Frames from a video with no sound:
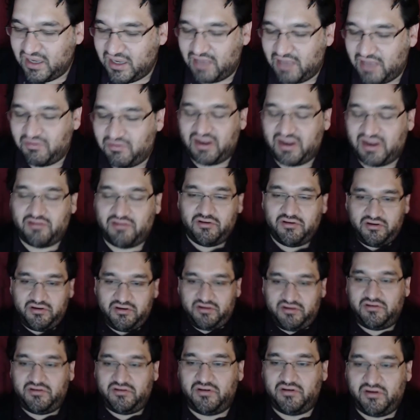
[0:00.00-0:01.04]
And what I
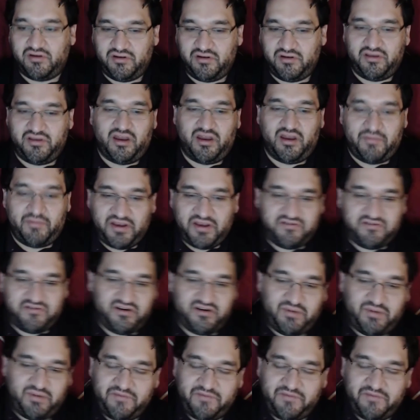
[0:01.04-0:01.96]
learned early on in my career,